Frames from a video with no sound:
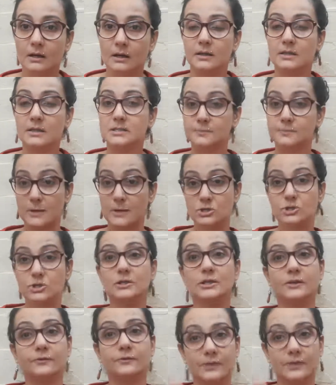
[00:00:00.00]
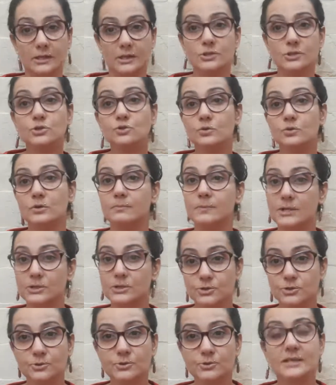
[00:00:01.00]
especially if it is to a
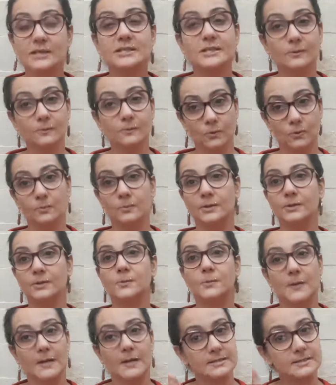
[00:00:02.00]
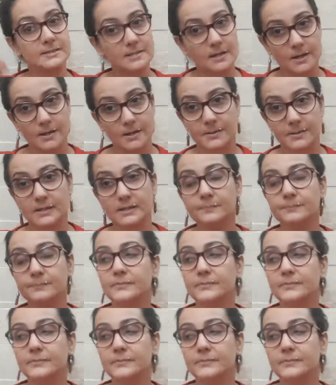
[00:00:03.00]
menstruating woman, red sari.